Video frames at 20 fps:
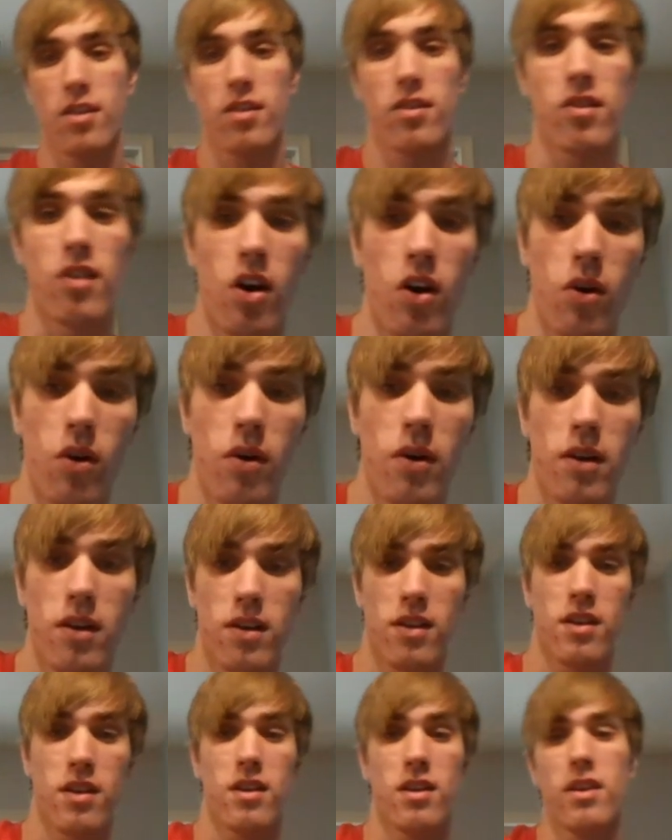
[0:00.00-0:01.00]
So
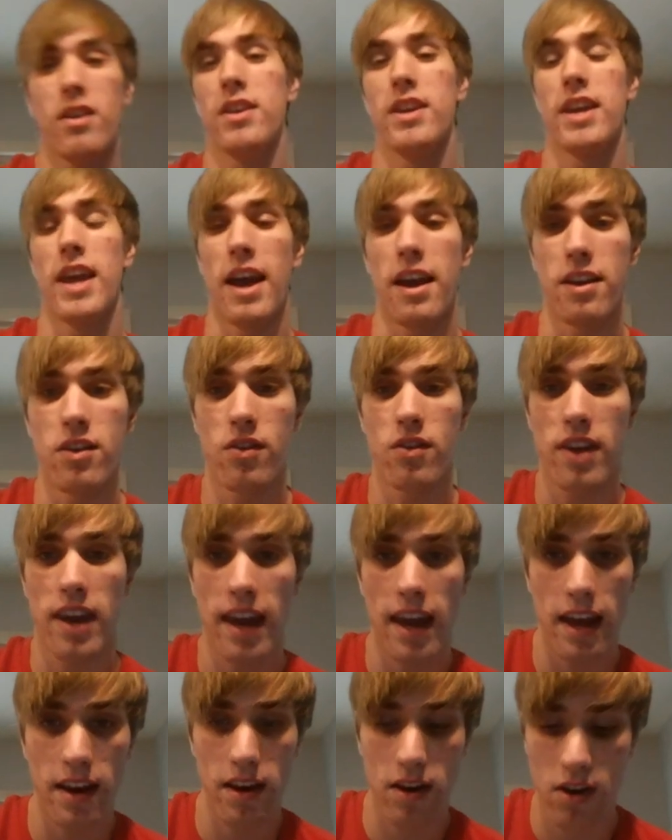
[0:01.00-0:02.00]
yeah, you
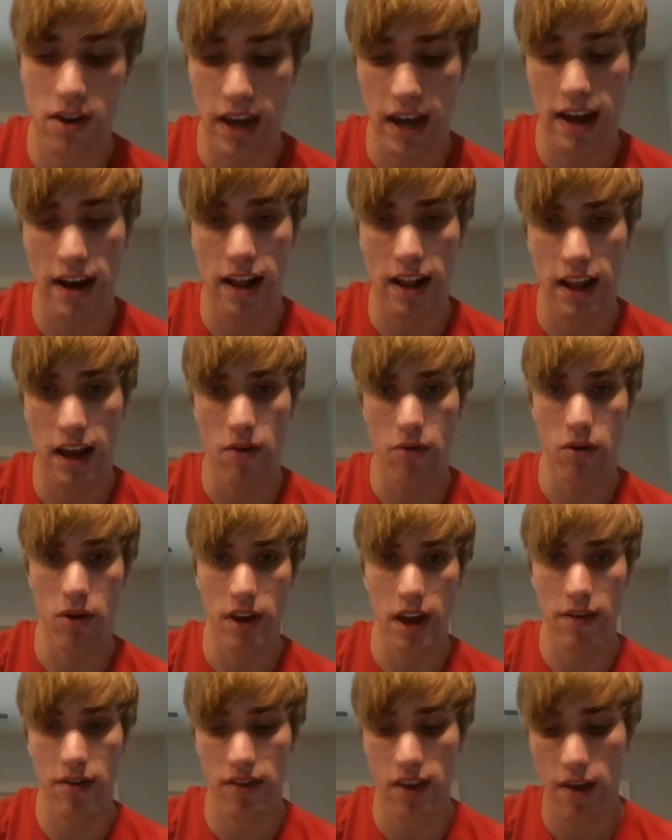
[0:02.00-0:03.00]
can't allow
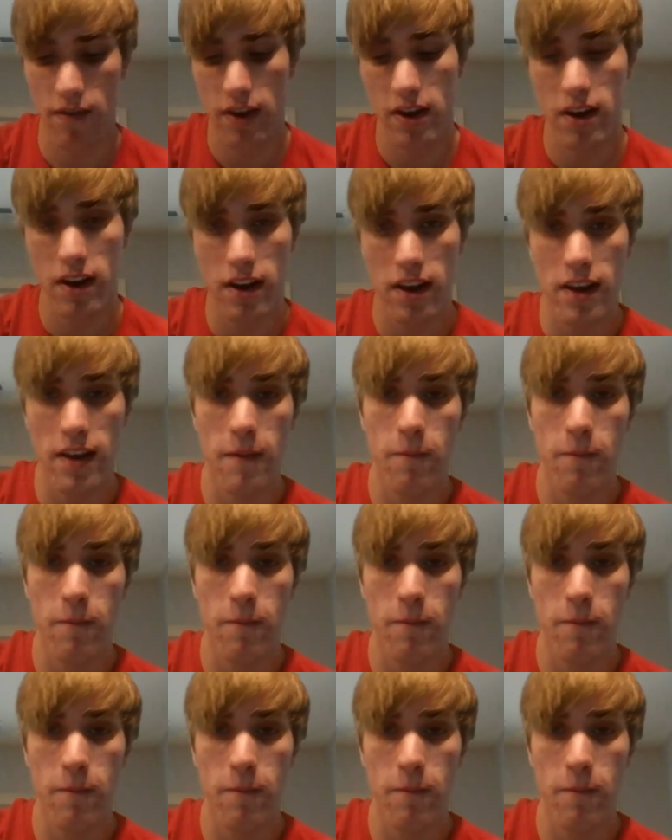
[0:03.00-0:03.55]
rook f7.